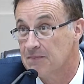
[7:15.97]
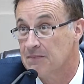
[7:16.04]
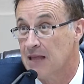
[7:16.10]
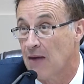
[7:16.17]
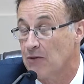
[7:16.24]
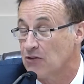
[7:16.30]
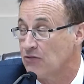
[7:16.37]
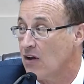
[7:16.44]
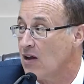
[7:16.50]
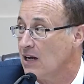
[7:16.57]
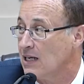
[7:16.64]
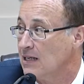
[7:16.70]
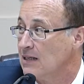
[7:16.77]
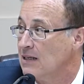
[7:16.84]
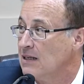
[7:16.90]
that was fine.
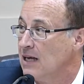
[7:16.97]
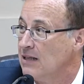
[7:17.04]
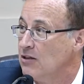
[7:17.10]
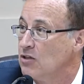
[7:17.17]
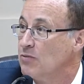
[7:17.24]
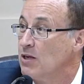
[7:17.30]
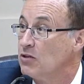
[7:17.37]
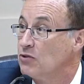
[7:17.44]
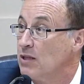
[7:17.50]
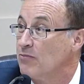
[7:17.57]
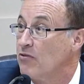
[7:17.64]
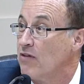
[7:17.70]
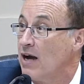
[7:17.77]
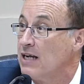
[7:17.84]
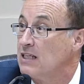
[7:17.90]
And those minutes were then
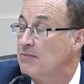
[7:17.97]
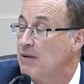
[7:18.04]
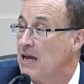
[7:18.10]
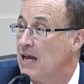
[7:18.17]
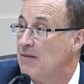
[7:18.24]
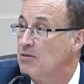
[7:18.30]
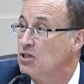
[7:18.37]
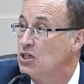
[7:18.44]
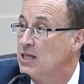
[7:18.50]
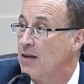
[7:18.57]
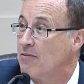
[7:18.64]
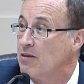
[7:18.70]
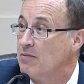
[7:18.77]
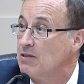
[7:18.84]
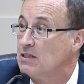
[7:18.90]
provided to Pam, and she
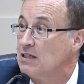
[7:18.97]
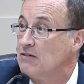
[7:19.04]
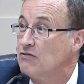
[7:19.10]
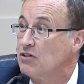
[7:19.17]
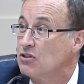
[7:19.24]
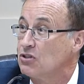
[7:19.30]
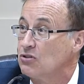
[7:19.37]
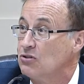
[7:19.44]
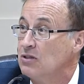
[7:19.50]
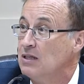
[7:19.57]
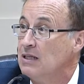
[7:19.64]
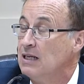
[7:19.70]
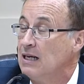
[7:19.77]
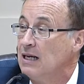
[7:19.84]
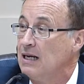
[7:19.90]
kept them as the official
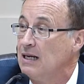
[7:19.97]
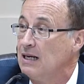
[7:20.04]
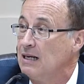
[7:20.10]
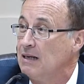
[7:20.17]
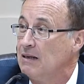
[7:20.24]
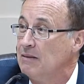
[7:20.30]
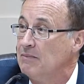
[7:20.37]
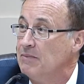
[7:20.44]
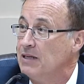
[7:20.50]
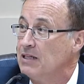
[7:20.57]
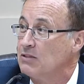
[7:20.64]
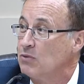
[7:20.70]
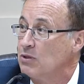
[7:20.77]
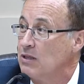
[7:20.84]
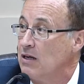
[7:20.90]

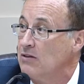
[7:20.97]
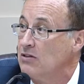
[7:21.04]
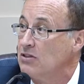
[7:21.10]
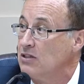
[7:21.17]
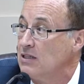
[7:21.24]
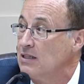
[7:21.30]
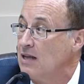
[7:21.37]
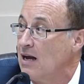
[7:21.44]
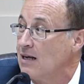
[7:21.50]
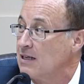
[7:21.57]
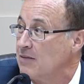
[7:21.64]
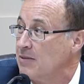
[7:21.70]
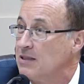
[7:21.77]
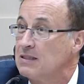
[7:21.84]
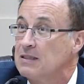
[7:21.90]
minutes with the other city
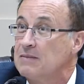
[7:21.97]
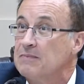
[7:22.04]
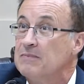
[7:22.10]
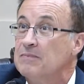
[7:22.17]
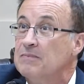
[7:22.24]
documents.